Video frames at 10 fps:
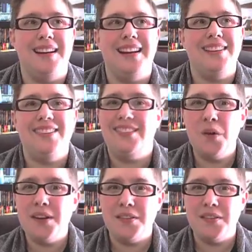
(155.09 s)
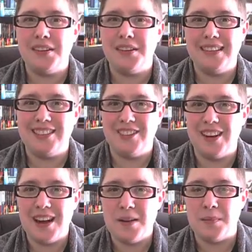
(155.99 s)
it's so difficult to
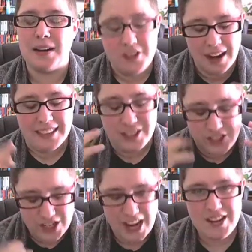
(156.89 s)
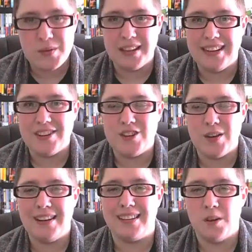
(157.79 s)
describe, but I genuinely
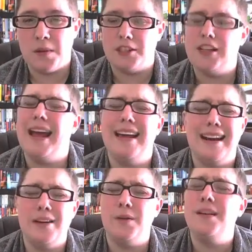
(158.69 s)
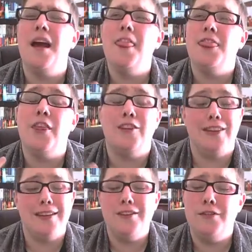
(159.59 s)
enjoyed it so much. And anyway, the
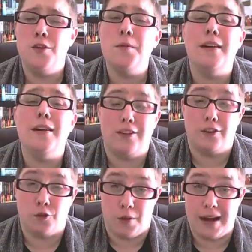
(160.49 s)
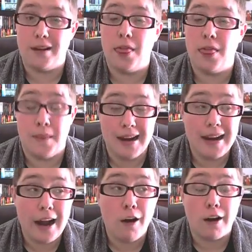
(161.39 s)
sense of humor in it is great. The main
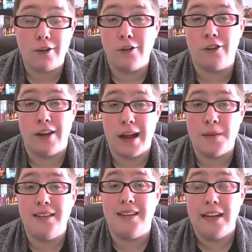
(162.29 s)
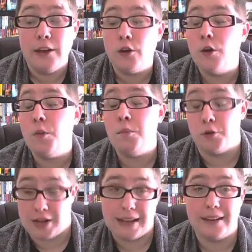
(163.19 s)
character's name is Hiro
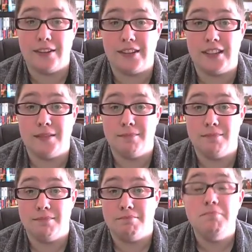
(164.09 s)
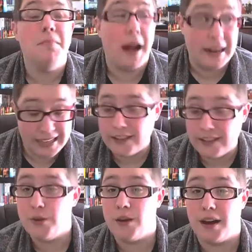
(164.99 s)
Protagonist. I kid
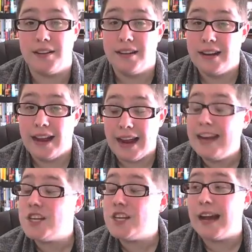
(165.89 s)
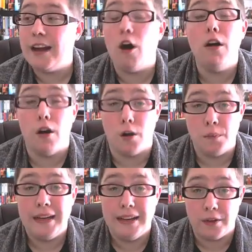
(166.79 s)
you not. Hiro.
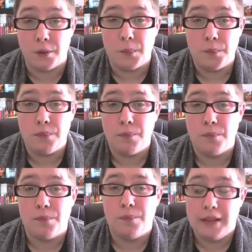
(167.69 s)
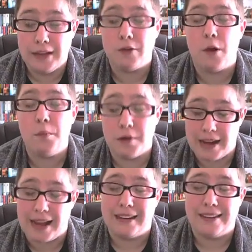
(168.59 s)
Hiro
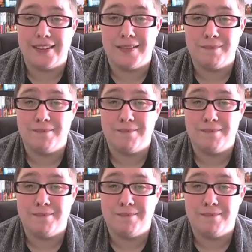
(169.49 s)
Protagonist.